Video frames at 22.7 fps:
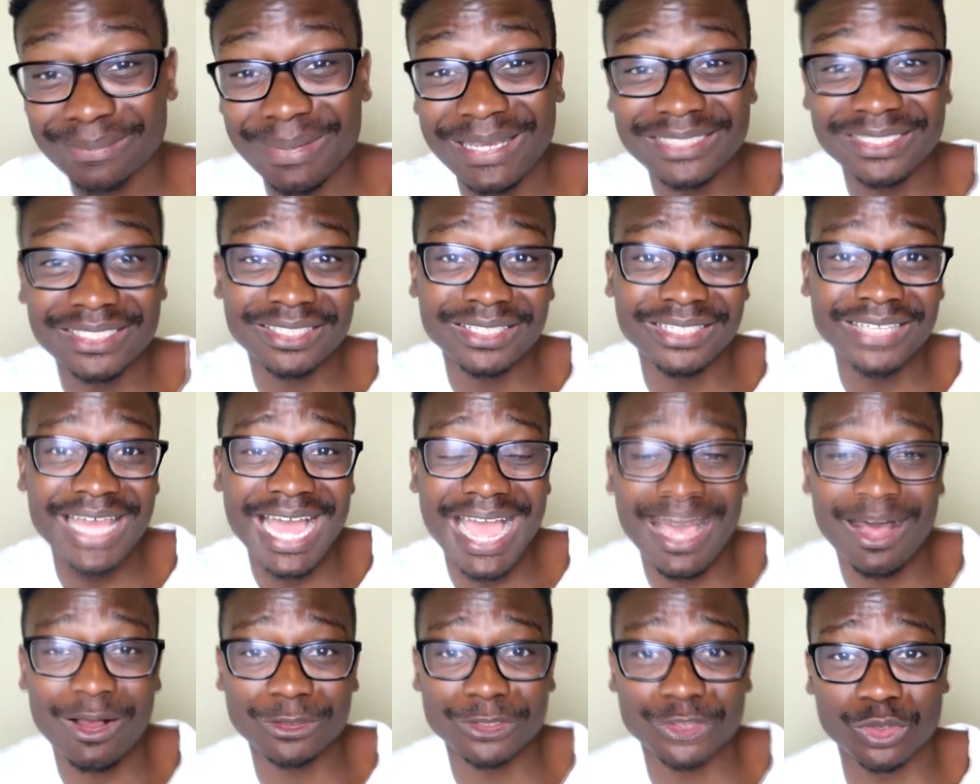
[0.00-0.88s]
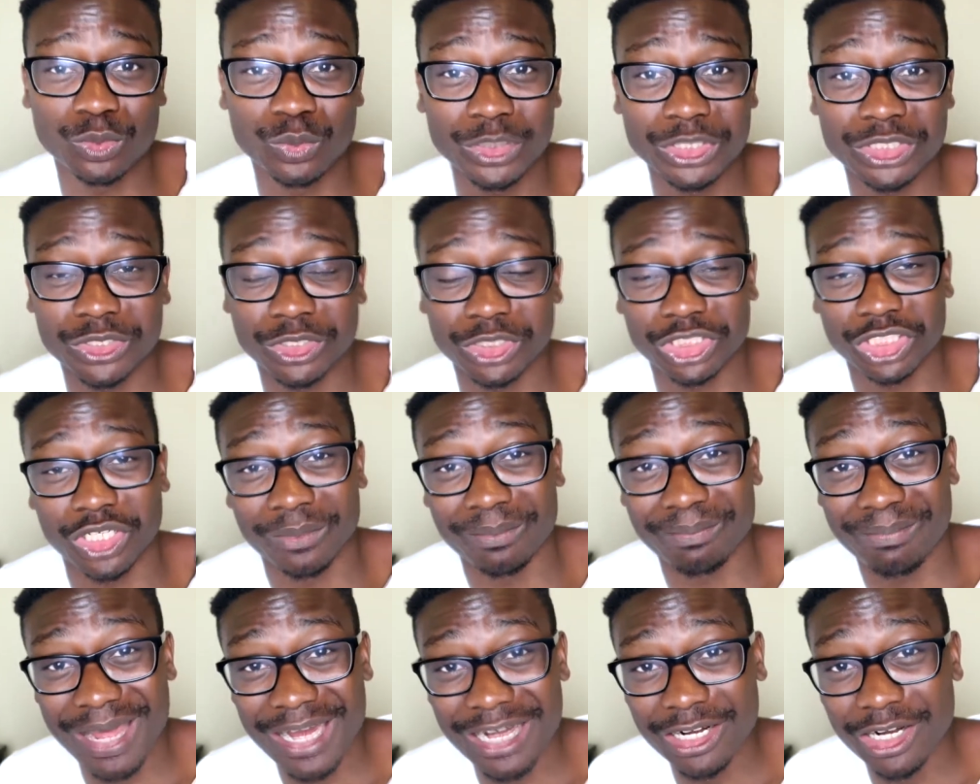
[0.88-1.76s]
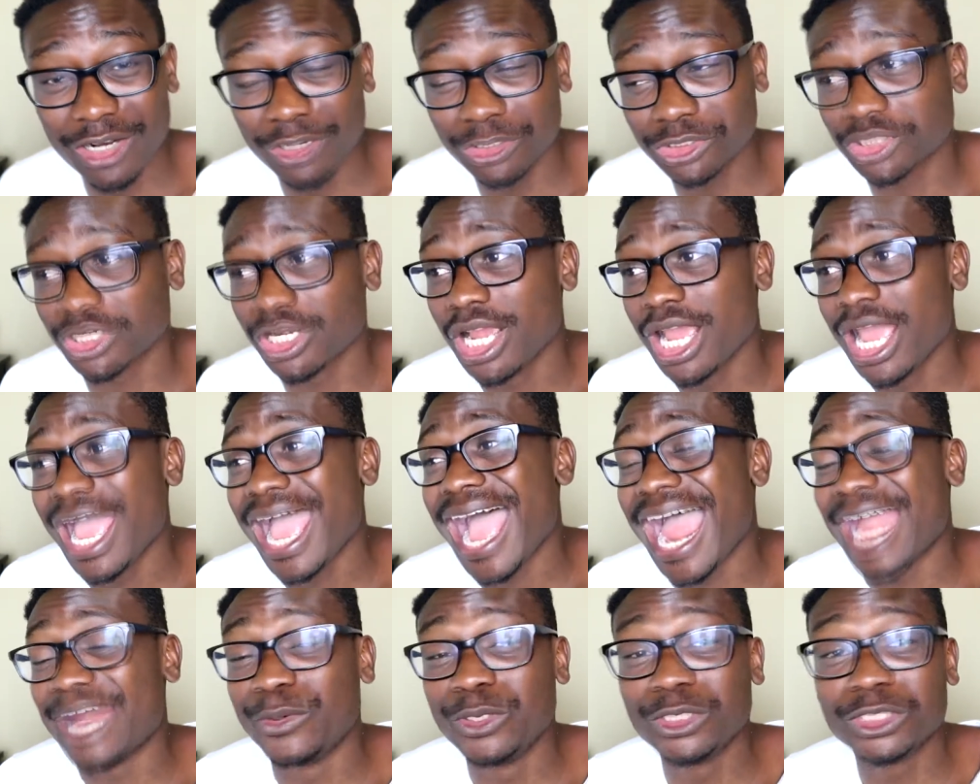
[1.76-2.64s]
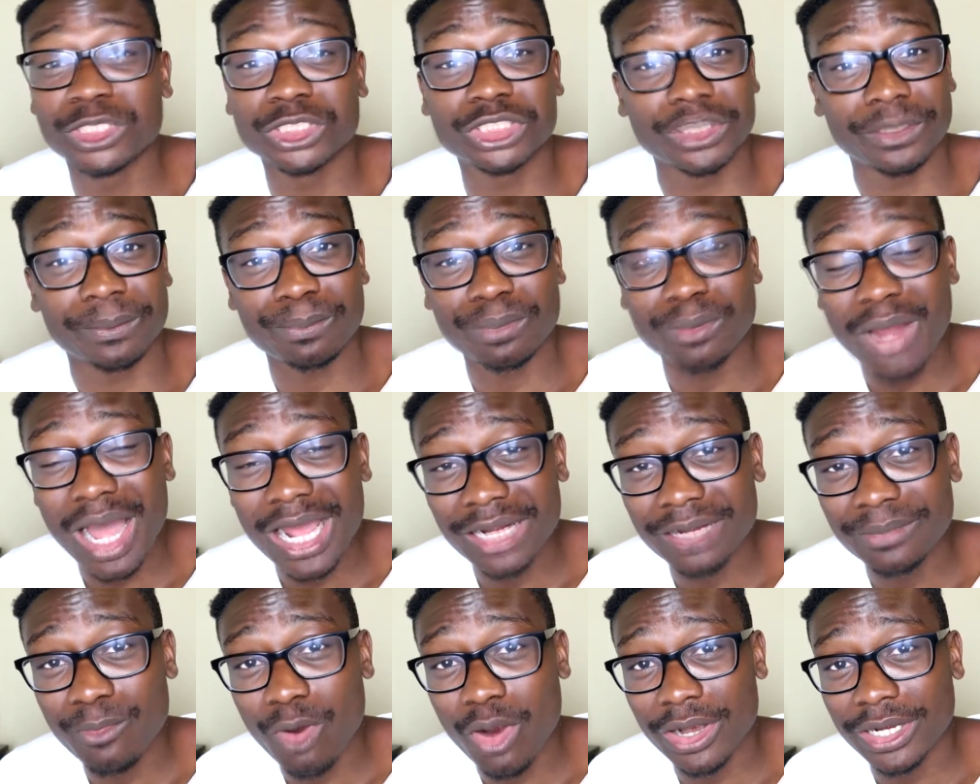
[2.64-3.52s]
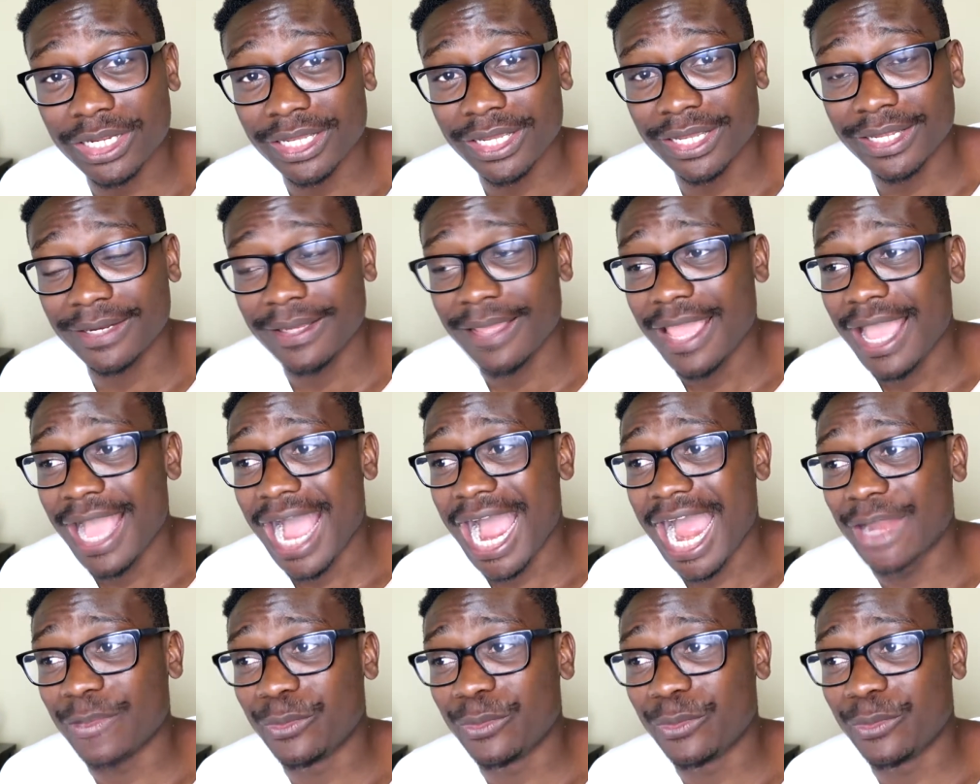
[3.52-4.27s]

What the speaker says: basically I also researched competitors, I researched the product market, I